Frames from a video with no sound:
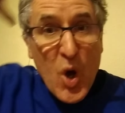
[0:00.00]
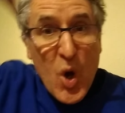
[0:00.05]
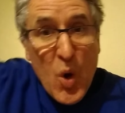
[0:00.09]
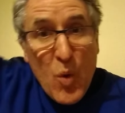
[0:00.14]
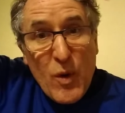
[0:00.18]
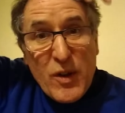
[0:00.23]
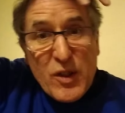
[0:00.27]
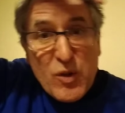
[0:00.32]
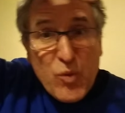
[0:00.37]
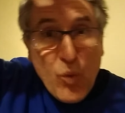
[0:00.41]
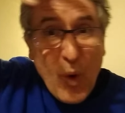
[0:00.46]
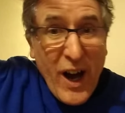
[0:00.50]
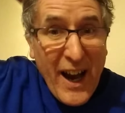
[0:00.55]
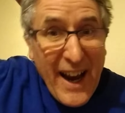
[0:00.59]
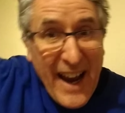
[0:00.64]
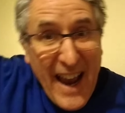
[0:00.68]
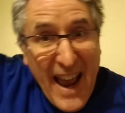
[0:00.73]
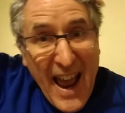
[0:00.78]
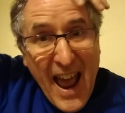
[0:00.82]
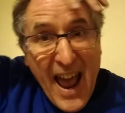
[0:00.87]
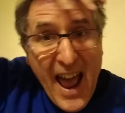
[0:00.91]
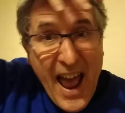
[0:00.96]
with white
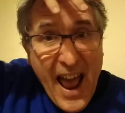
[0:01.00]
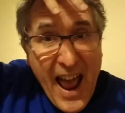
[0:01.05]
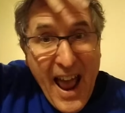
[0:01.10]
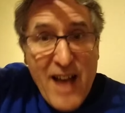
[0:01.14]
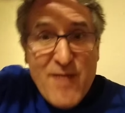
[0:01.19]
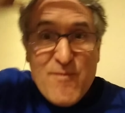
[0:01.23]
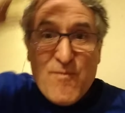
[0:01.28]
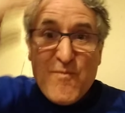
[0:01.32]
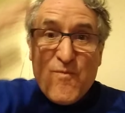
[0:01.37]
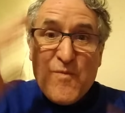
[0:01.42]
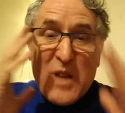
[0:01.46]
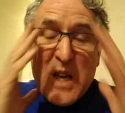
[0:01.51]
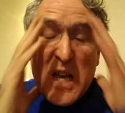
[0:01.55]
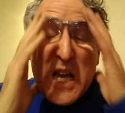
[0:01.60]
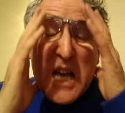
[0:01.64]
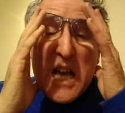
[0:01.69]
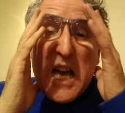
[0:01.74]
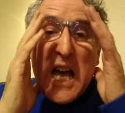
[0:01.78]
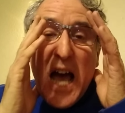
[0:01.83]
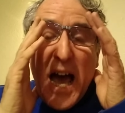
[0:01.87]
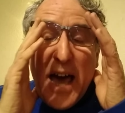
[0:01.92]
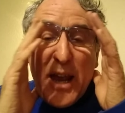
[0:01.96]
hair
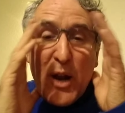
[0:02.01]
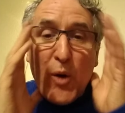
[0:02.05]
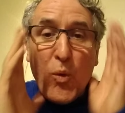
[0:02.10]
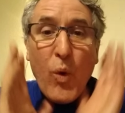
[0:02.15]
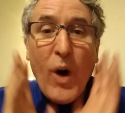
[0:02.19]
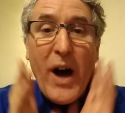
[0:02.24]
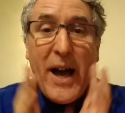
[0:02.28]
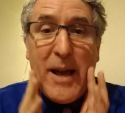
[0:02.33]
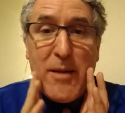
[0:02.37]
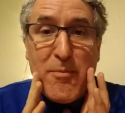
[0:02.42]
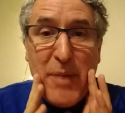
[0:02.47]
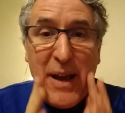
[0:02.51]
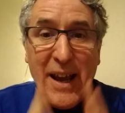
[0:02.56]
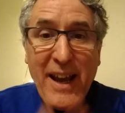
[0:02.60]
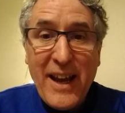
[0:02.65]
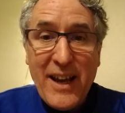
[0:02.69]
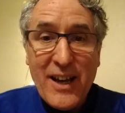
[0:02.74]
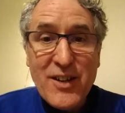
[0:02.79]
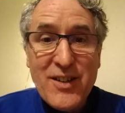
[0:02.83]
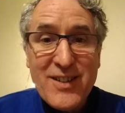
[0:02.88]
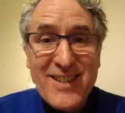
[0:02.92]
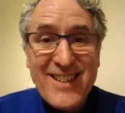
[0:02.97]
and a white
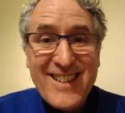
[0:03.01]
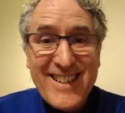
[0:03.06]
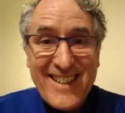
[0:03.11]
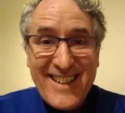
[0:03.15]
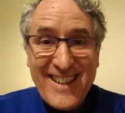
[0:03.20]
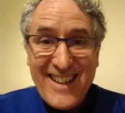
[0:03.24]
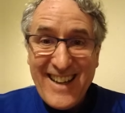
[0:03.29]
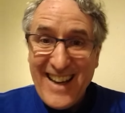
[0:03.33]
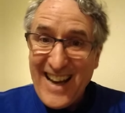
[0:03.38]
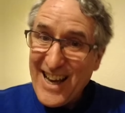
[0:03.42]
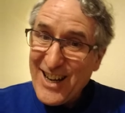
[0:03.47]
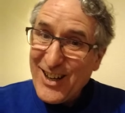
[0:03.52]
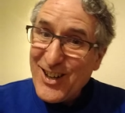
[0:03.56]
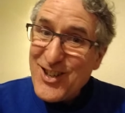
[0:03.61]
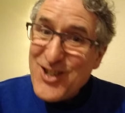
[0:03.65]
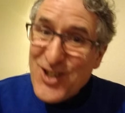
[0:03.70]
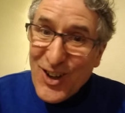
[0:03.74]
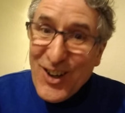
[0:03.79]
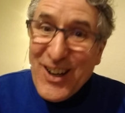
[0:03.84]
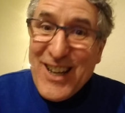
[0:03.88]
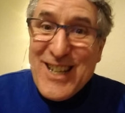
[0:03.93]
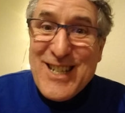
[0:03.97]
beard and a
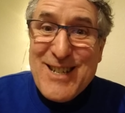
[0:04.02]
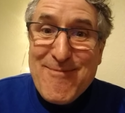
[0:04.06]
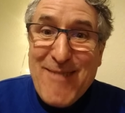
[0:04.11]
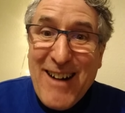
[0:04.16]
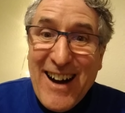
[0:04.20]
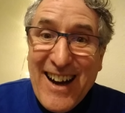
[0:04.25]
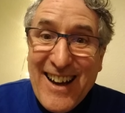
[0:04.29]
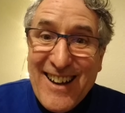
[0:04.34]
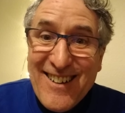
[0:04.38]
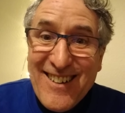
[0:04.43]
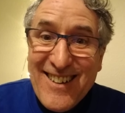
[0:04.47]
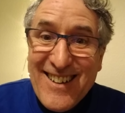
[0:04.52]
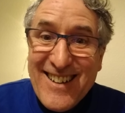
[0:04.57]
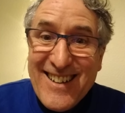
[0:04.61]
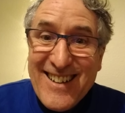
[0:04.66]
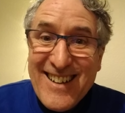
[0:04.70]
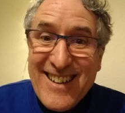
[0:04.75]
jolly smile